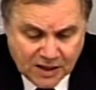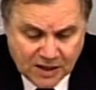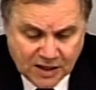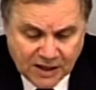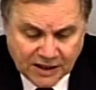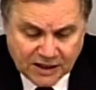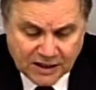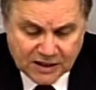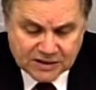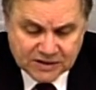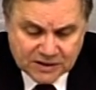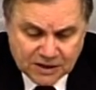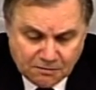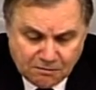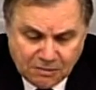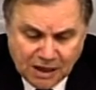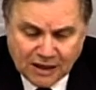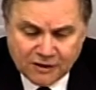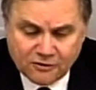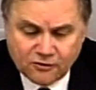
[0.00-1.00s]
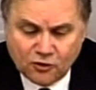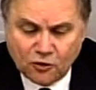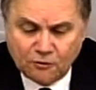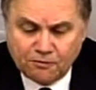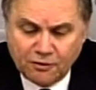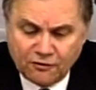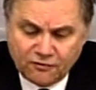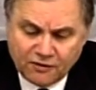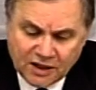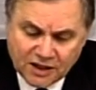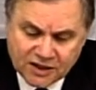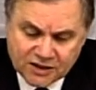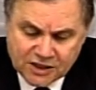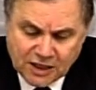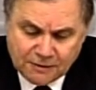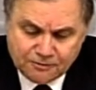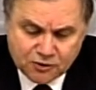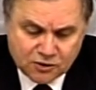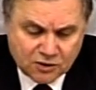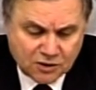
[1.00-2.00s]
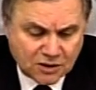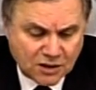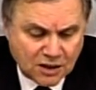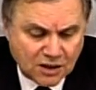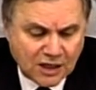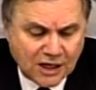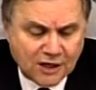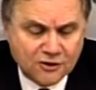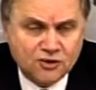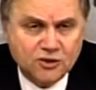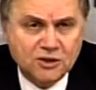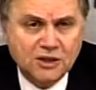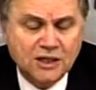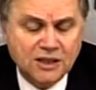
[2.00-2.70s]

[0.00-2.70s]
against the backdrop of an exceptional and largely